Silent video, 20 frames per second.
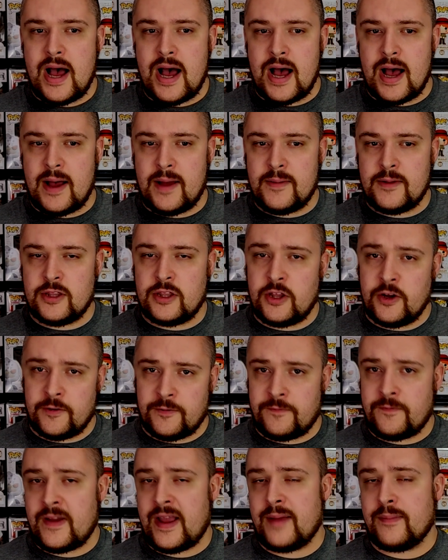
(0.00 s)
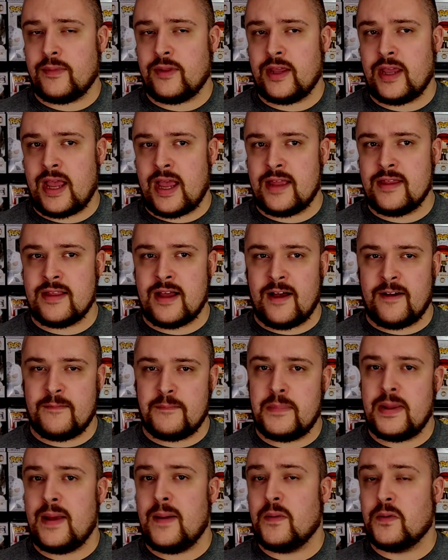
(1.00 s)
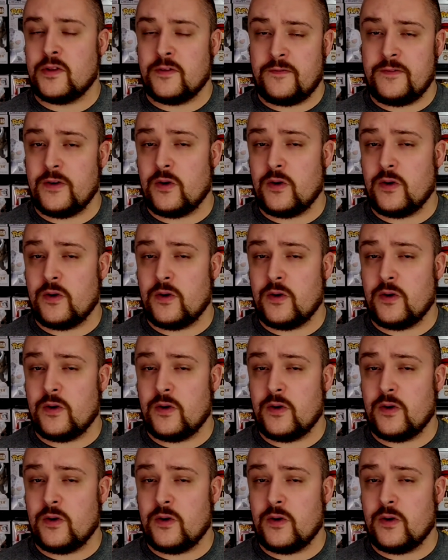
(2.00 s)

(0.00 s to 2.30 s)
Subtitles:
their family and not being able to